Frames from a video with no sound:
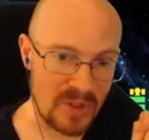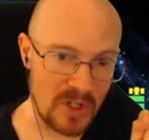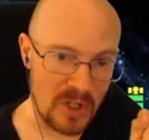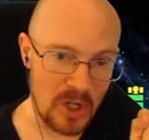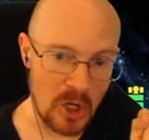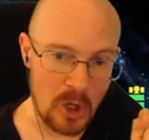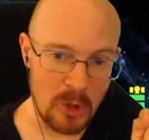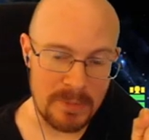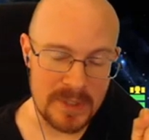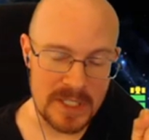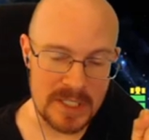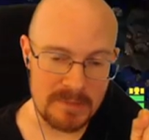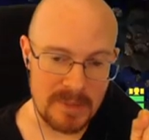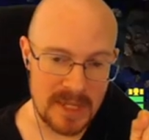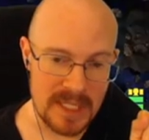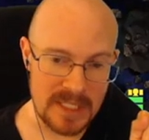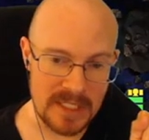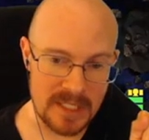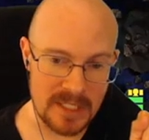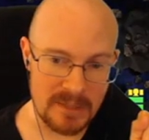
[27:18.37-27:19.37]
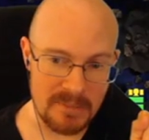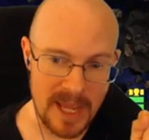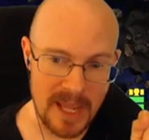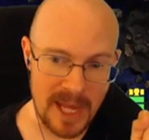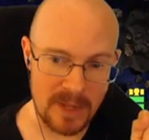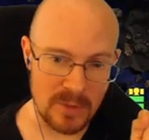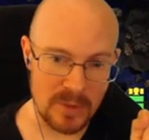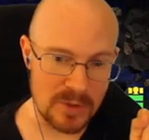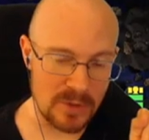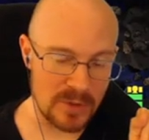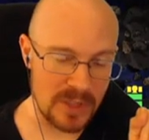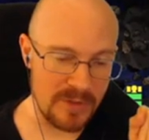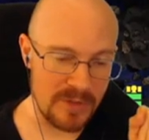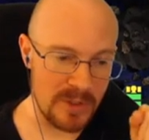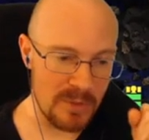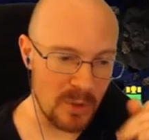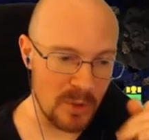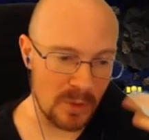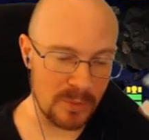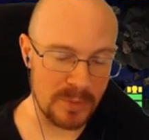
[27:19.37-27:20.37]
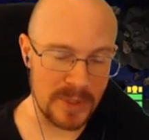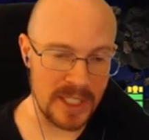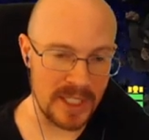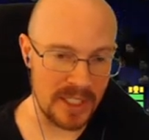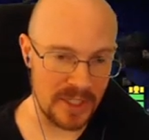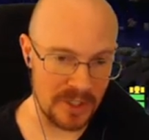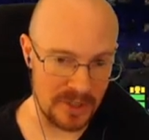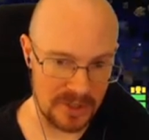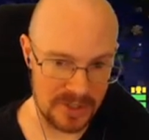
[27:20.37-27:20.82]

open space in the back, which will give you more ring in your